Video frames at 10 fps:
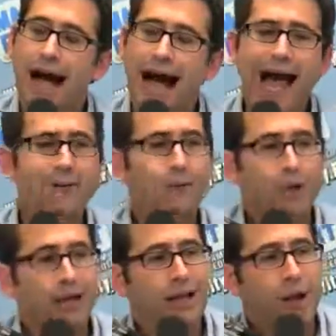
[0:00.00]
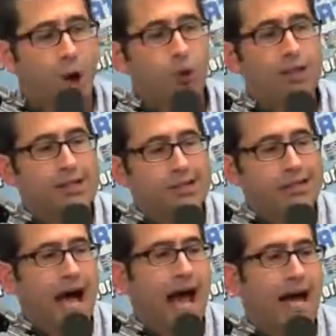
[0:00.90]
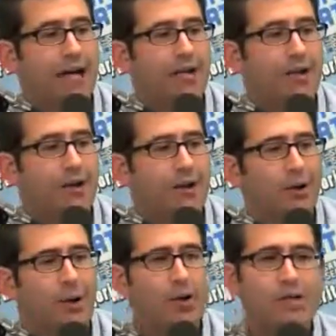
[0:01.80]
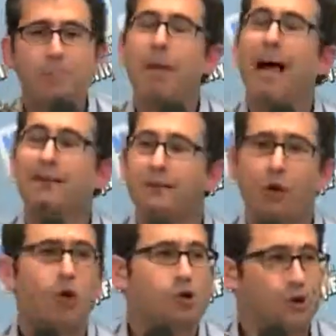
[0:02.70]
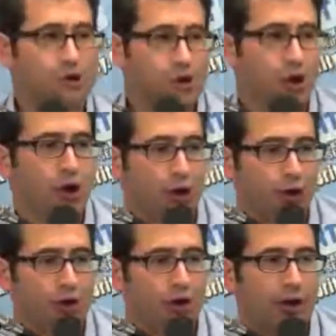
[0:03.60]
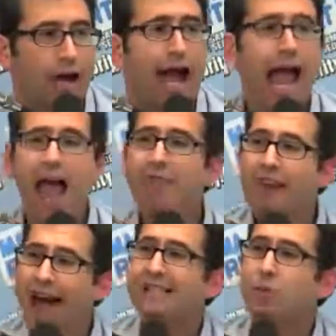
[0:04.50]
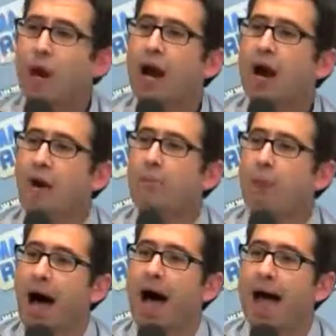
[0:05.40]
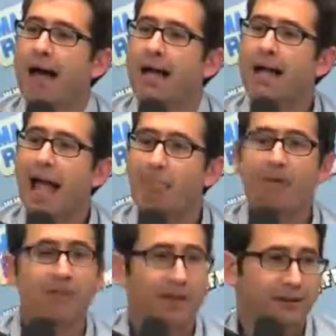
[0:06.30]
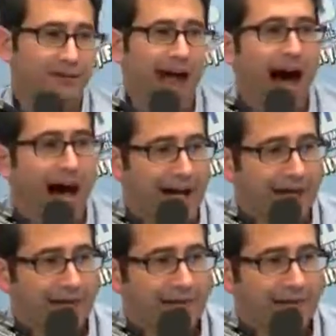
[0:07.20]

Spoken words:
I really only decide who's in my social circle, and that's where my empathies lie.